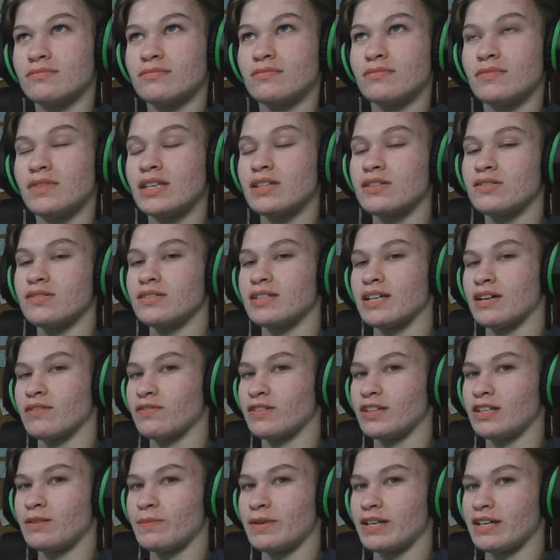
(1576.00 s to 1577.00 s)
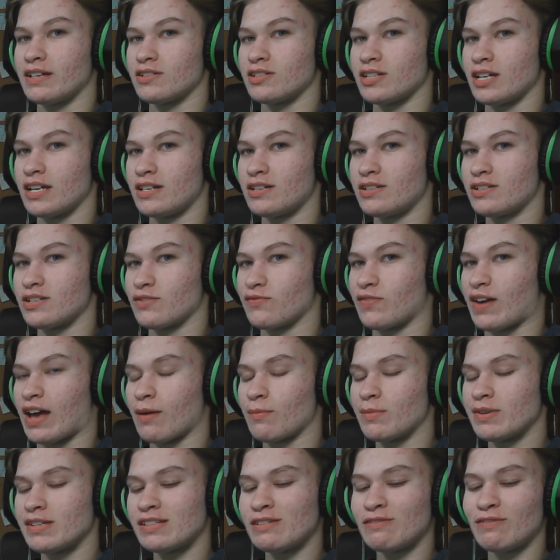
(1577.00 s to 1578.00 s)
this will definitely be a change of
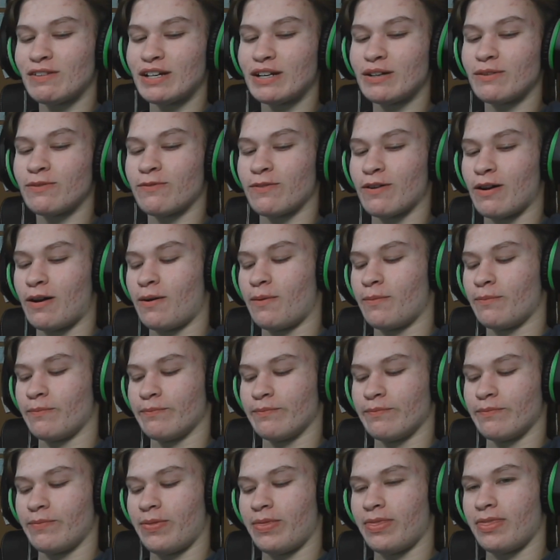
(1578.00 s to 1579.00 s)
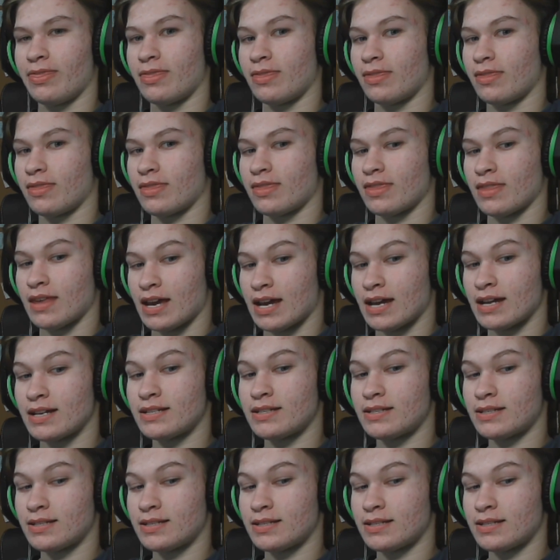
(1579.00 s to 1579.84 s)
atmosphere from that.